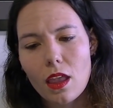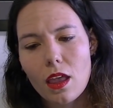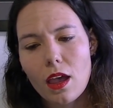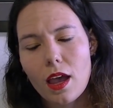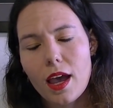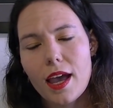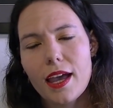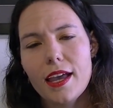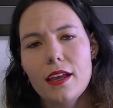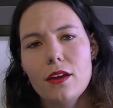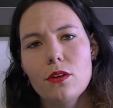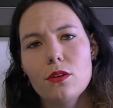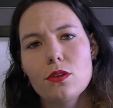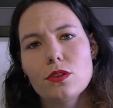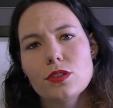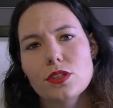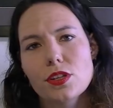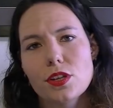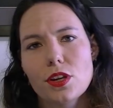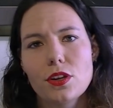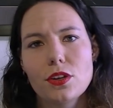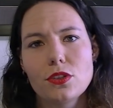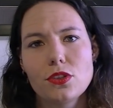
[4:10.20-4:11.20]
I
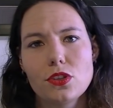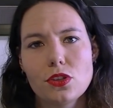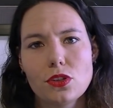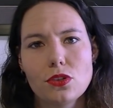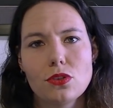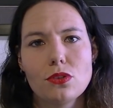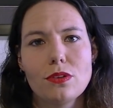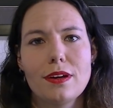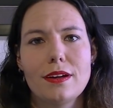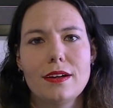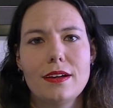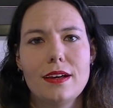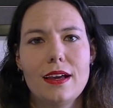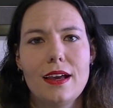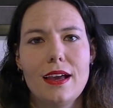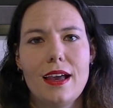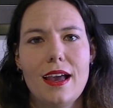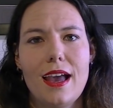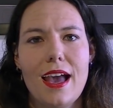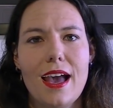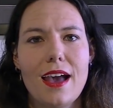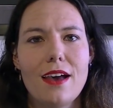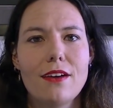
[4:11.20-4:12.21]
also do
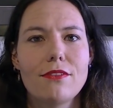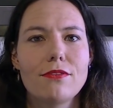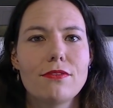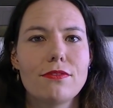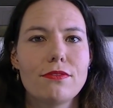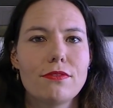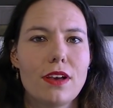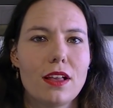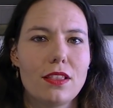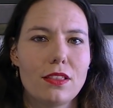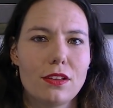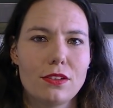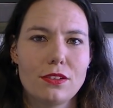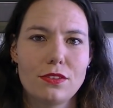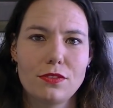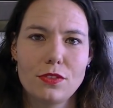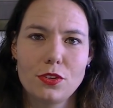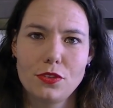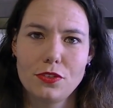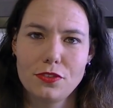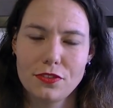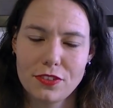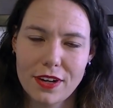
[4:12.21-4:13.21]
have a lot of
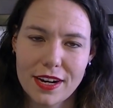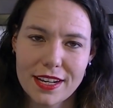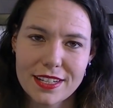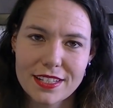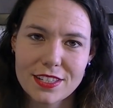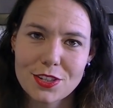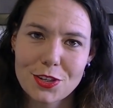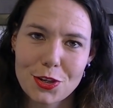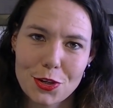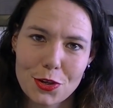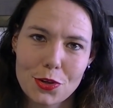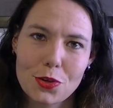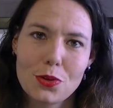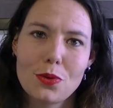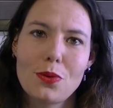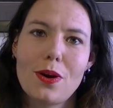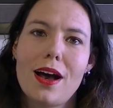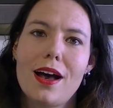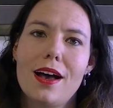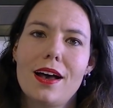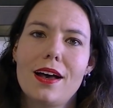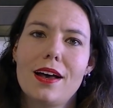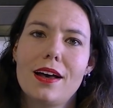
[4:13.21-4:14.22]
good friends who
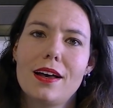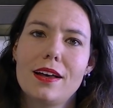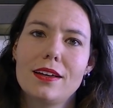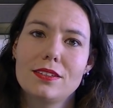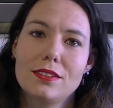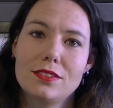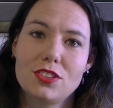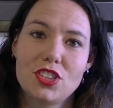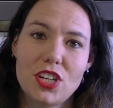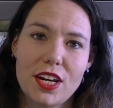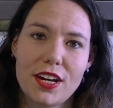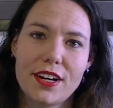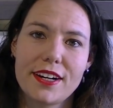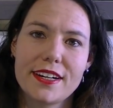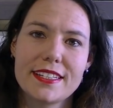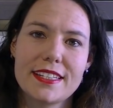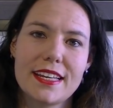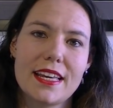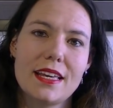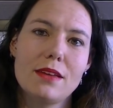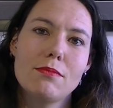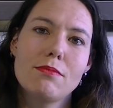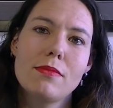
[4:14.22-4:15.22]
are
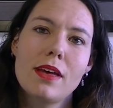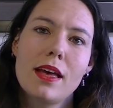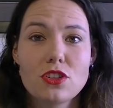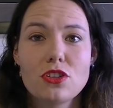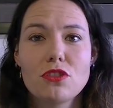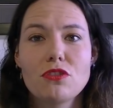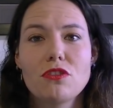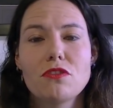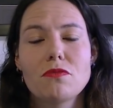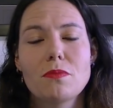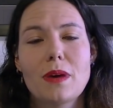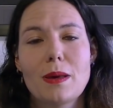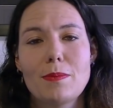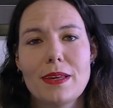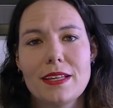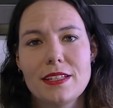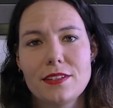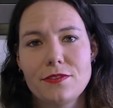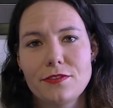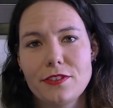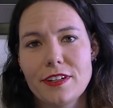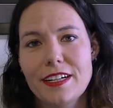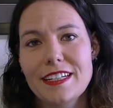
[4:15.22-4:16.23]
GRSM. Two of my
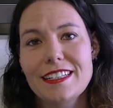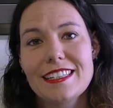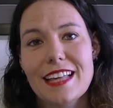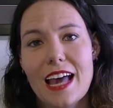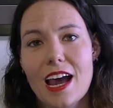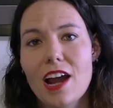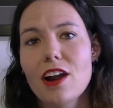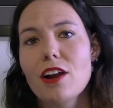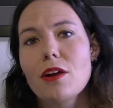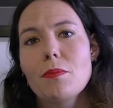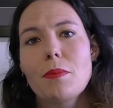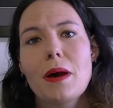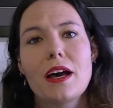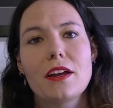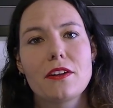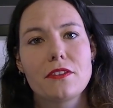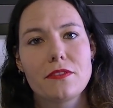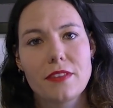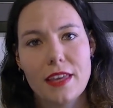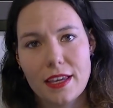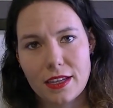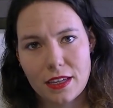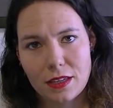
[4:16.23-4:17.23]
best friends are a part
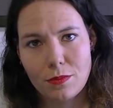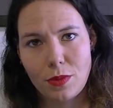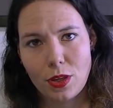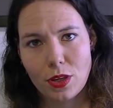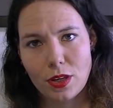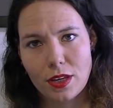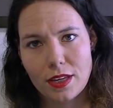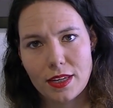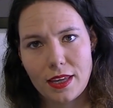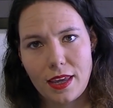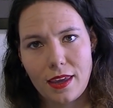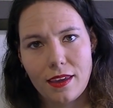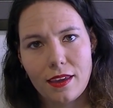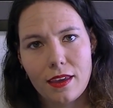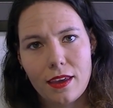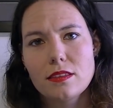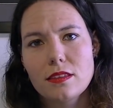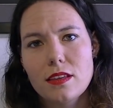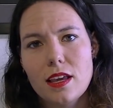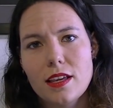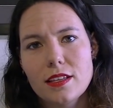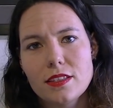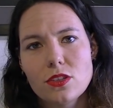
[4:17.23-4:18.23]
of that community.
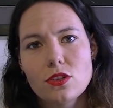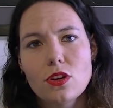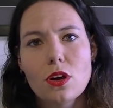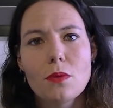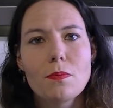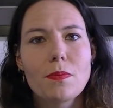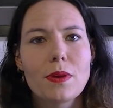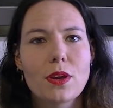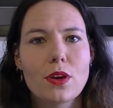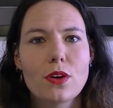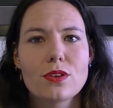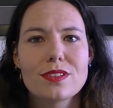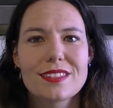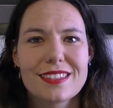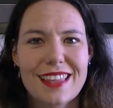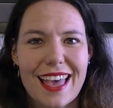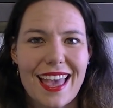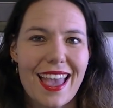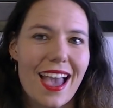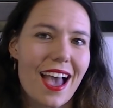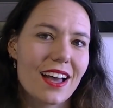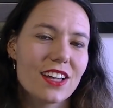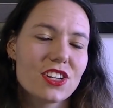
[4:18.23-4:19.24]
It's not because
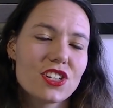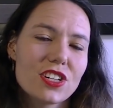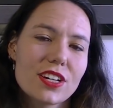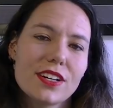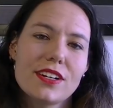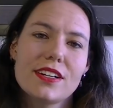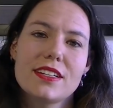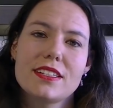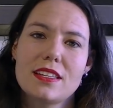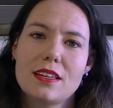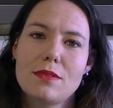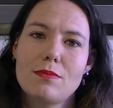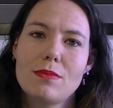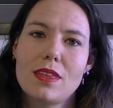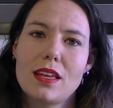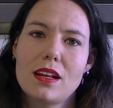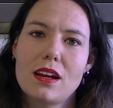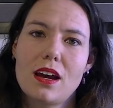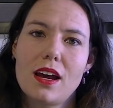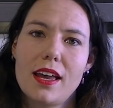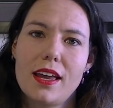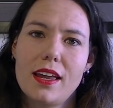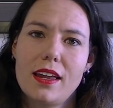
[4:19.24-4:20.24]
they are GRSM that
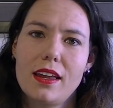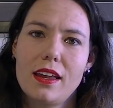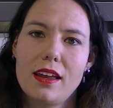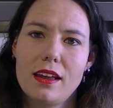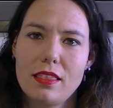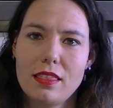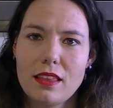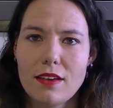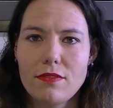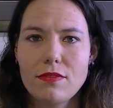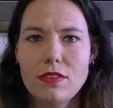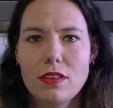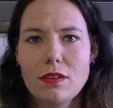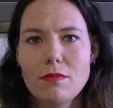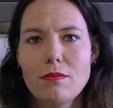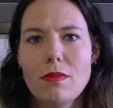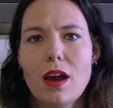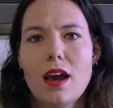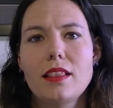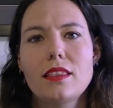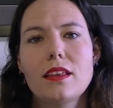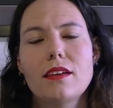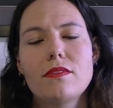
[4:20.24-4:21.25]
I love them.
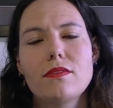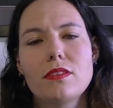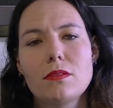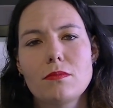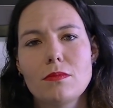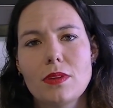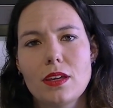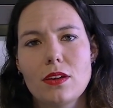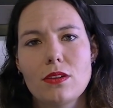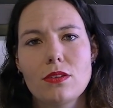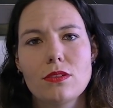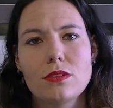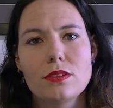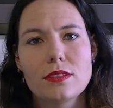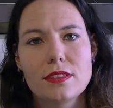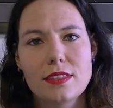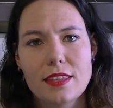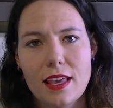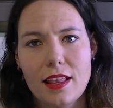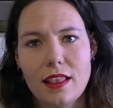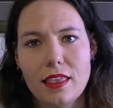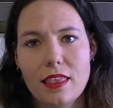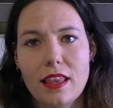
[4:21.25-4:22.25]
I love them because
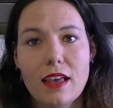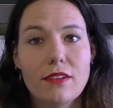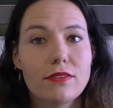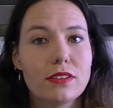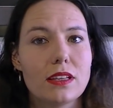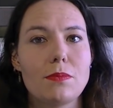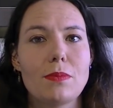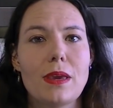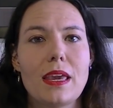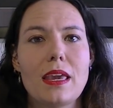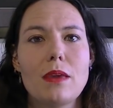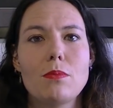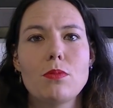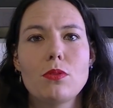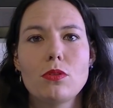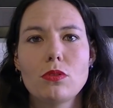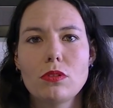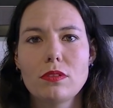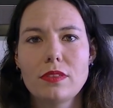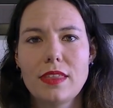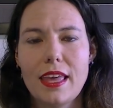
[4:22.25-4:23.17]
they're lovely people.